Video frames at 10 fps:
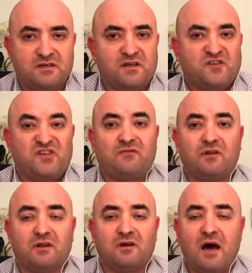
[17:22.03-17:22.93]
several
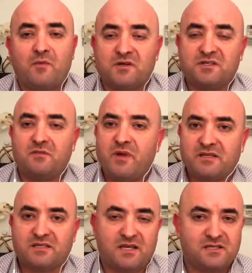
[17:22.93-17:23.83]
kilometers in the
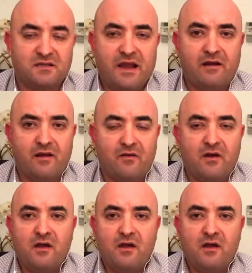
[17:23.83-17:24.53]
best case scenario.